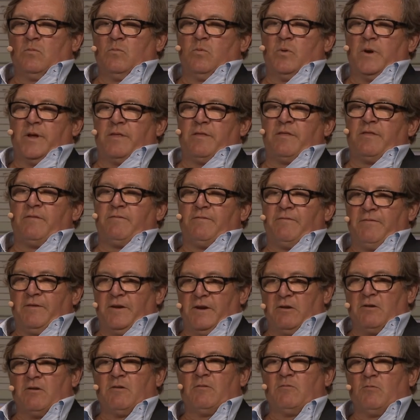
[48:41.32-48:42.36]
with the
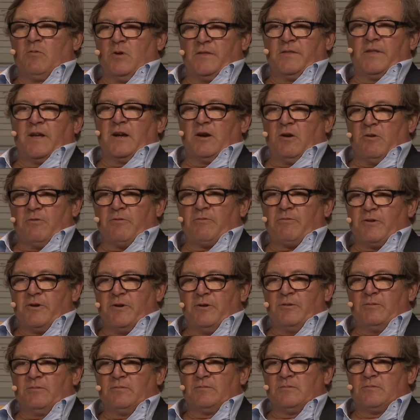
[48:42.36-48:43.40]
fear of what they go
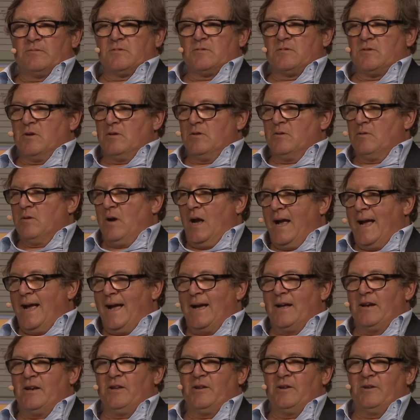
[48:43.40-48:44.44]
through. So
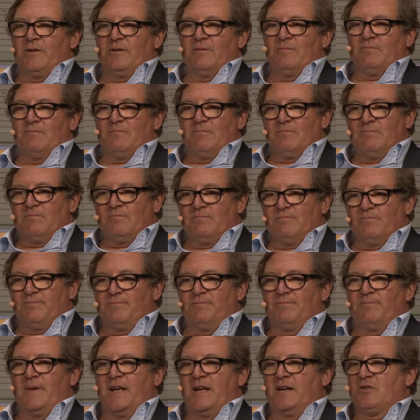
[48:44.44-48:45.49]
how do you
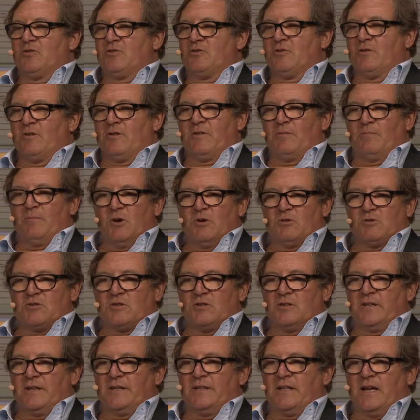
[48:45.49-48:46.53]
make sure
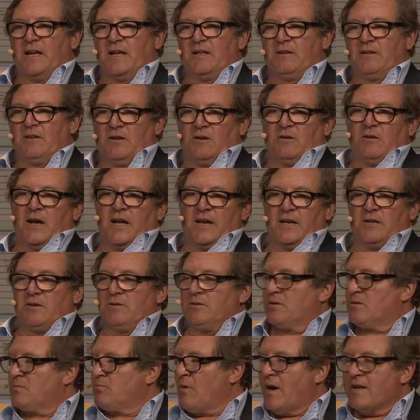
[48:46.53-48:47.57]
emotionally that, you know, how do you
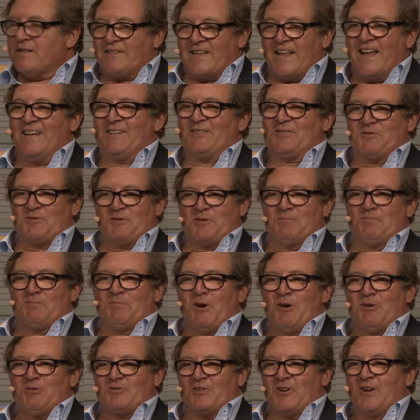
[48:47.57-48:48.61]
express that to a
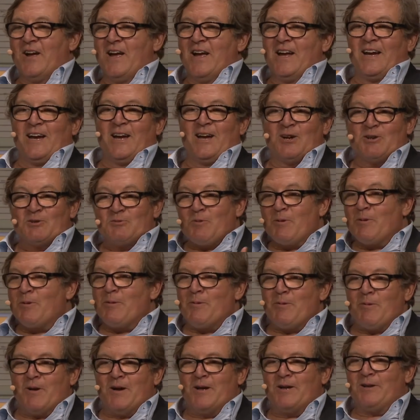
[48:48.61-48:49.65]
composer? Here's where
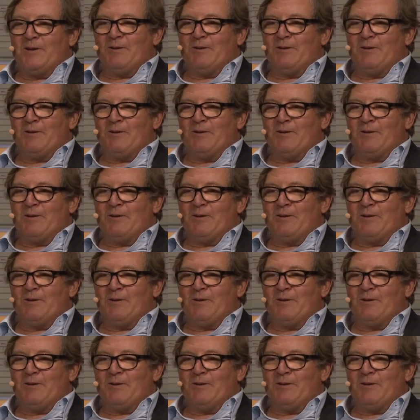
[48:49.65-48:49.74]
we want